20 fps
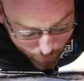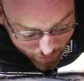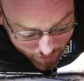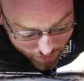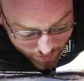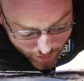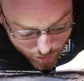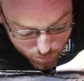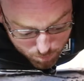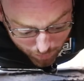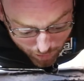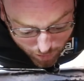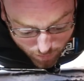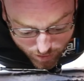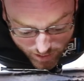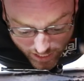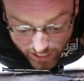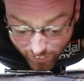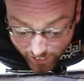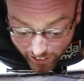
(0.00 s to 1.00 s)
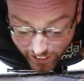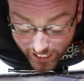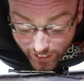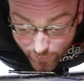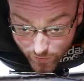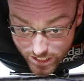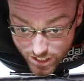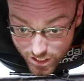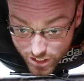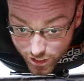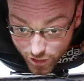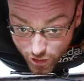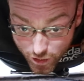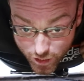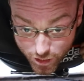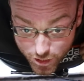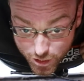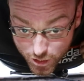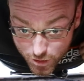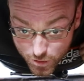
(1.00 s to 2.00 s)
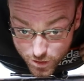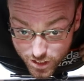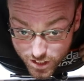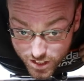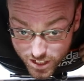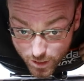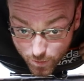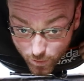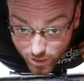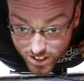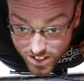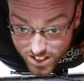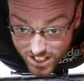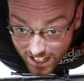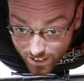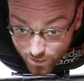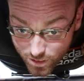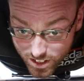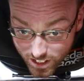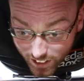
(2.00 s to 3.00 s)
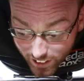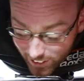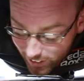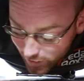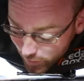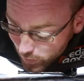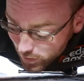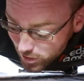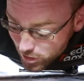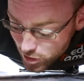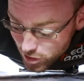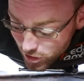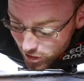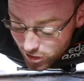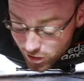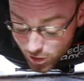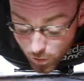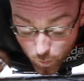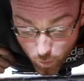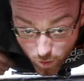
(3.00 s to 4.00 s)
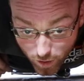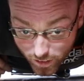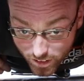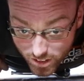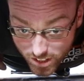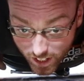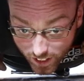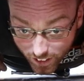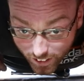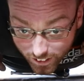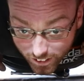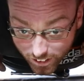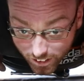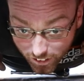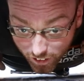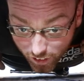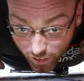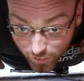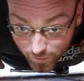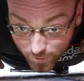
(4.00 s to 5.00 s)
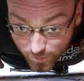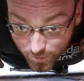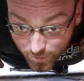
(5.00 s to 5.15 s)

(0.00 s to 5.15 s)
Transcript: whether this blows down here, which is a good excuse to see what it sounds like with just the one silencer on.